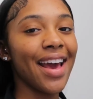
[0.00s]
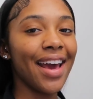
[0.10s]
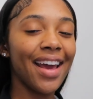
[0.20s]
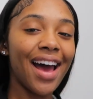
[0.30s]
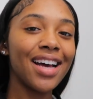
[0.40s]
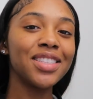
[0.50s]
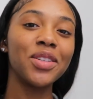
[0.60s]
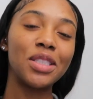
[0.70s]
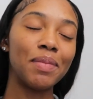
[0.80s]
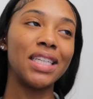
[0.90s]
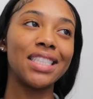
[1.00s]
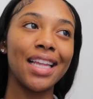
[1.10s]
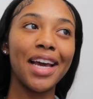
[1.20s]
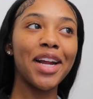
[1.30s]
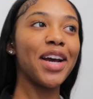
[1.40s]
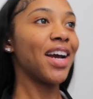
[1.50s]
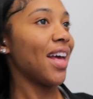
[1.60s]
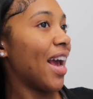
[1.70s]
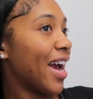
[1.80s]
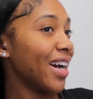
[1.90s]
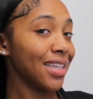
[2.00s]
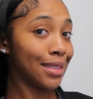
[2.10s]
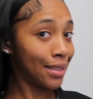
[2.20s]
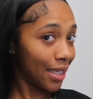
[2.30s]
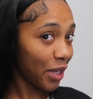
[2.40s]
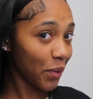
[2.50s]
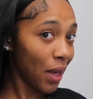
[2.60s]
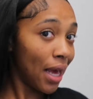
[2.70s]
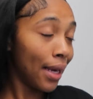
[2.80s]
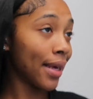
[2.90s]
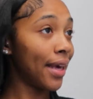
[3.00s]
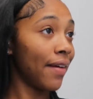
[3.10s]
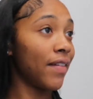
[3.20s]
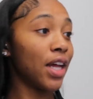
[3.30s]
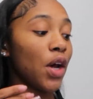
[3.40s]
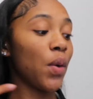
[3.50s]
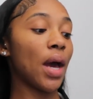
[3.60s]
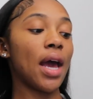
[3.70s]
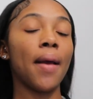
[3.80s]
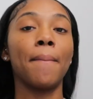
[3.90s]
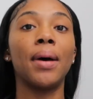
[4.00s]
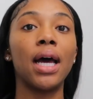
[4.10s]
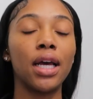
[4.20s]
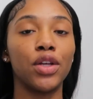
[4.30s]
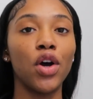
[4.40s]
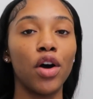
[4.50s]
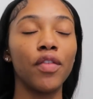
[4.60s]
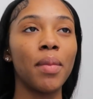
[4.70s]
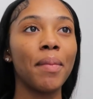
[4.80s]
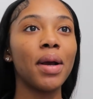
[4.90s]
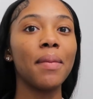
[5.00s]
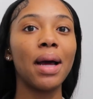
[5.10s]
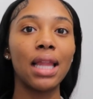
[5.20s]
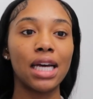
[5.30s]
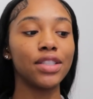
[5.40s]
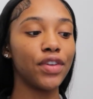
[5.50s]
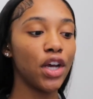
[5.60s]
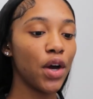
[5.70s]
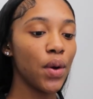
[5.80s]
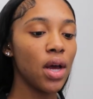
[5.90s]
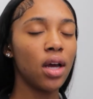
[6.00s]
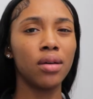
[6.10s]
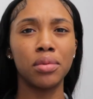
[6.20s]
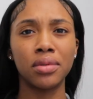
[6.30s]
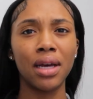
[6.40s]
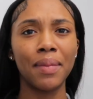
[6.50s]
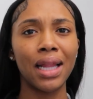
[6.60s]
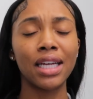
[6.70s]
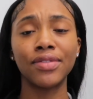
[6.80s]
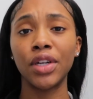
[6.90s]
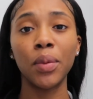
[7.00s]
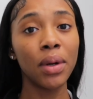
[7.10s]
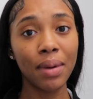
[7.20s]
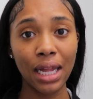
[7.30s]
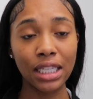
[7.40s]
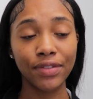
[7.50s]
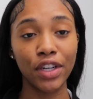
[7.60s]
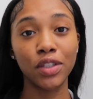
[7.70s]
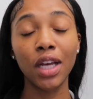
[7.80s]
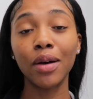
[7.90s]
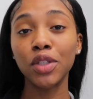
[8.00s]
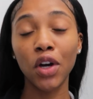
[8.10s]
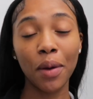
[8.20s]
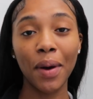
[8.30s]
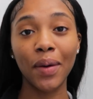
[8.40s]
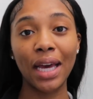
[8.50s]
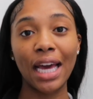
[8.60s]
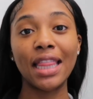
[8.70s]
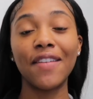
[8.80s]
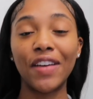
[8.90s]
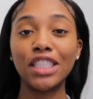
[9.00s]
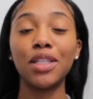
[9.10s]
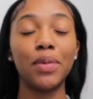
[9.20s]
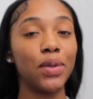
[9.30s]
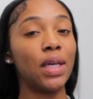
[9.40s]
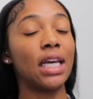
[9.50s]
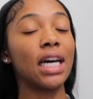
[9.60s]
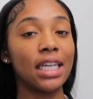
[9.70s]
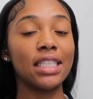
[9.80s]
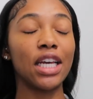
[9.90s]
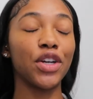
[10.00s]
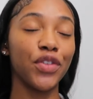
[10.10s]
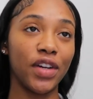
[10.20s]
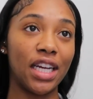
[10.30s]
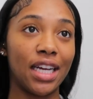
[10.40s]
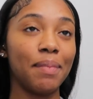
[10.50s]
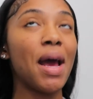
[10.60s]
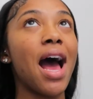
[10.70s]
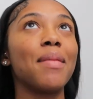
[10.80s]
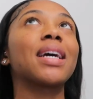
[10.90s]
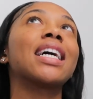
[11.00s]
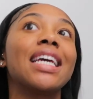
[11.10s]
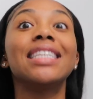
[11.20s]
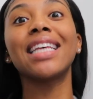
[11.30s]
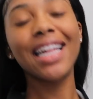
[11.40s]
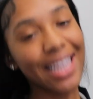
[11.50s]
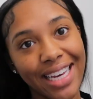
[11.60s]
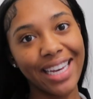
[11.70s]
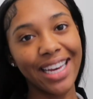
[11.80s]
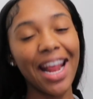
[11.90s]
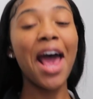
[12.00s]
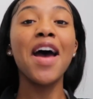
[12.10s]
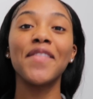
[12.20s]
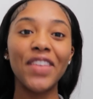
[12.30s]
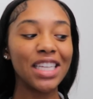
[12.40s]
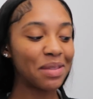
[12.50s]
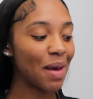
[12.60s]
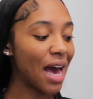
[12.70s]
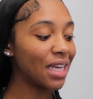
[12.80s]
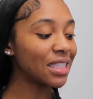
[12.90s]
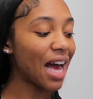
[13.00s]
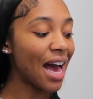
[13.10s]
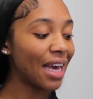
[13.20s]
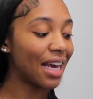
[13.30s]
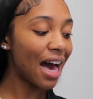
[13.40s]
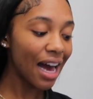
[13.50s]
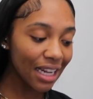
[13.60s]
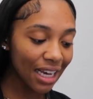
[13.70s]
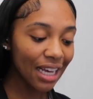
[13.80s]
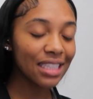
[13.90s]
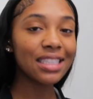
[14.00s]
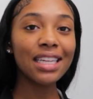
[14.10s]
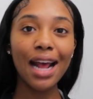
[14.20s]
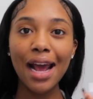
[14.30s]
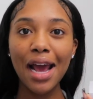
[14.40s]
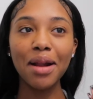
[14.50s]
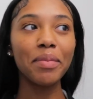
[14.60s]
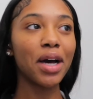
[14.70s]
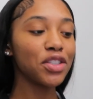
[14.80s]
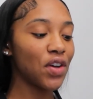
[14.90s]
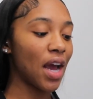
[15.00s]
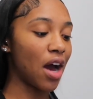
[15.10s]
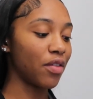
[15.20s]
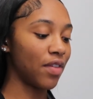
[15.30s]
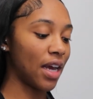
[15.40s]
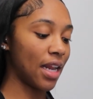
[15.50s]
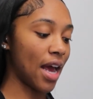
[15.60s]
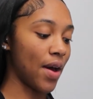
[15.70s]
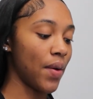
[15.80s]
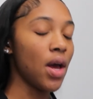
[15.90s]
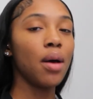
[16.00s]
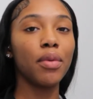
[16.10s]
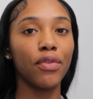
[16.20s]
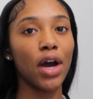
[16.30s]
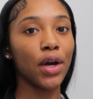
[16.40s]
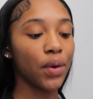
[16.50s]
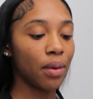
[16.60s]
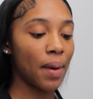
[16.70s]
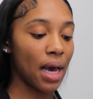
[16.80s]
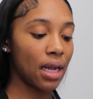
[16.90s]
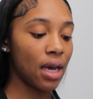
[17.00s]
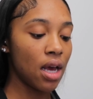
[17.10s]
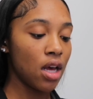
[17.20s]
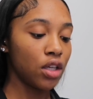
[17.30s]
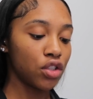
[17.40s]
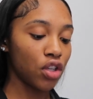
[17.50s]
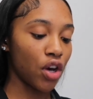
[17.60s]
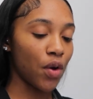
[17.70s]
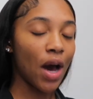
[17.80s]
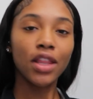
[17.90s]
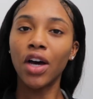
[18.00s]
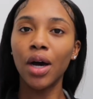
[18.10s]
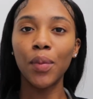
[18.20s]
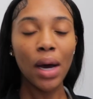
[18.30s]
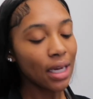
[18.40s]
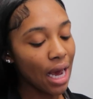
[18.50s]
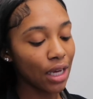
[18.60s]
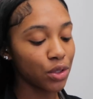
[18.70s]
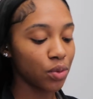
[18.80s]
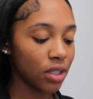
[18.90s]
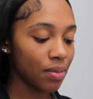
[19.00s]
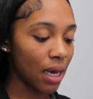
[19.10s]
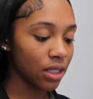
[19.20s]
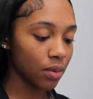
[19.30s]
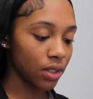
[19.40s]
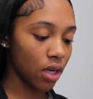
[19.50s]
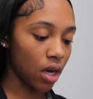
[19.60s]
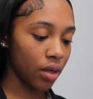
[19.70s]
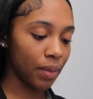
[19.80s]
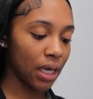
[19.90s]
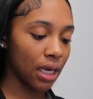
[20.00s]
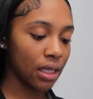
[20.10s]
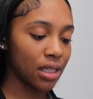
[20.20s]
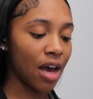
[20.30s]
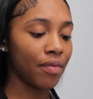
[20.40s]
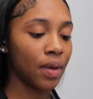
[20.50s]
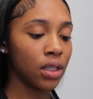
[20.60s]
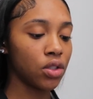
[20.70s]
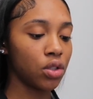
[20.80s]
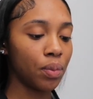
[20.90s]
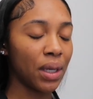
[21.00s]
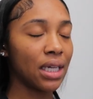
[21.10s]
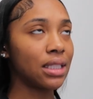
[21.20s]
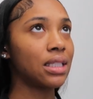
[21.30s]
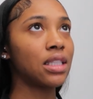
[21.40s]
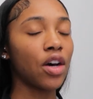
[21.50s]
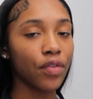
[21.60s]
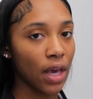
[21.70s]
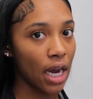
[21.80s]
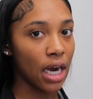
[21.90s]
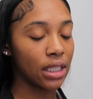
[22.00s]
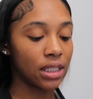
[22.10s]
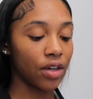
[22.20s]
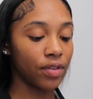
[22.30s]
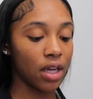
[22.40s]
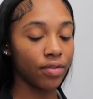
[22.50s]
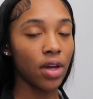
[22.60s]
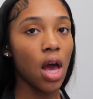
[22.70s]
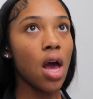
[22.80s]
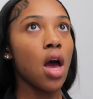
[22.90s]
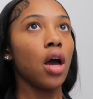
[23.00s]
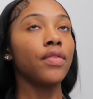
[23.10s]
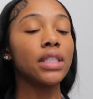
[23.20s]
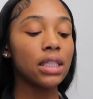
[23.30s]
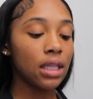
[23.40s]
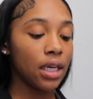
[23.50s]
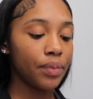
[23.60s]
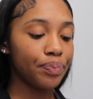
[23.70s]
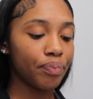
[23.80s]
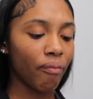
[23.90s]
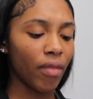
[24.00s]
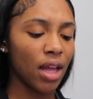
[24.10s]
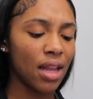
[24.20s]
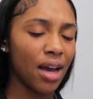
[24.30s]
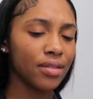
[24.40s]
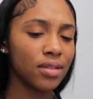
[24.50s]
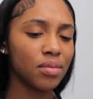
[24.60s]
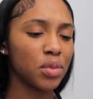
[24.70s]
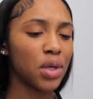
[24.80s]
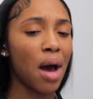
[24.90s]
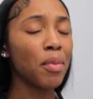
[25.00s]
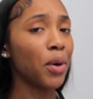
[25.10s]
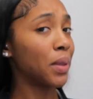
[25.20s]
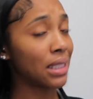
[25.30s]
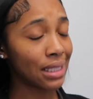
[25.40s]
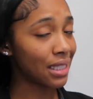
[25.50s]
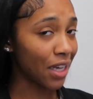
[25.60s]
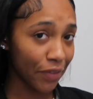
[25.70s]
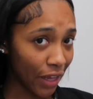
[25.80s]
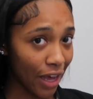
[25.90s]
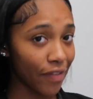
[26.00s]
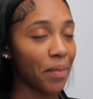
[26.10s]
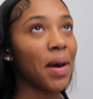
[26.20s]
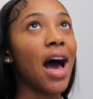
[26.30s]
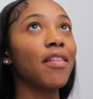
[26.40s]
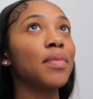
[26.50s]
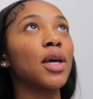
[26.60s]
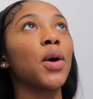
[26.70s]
Hey guys, so it's much later. Hair is still giving, okay? But y'all, remember in my last video, well, not my last video, one of my last videos, I was talking about getting the Fenty Beauty cookies and cream, cookies and clean face mask. I got it today, and I'm about to try it out right now before I go to bed. So I thought, why not do this mask with y'all? Because I've been super into self-care and self-love recently. Well, I'm always into self-love, but I've been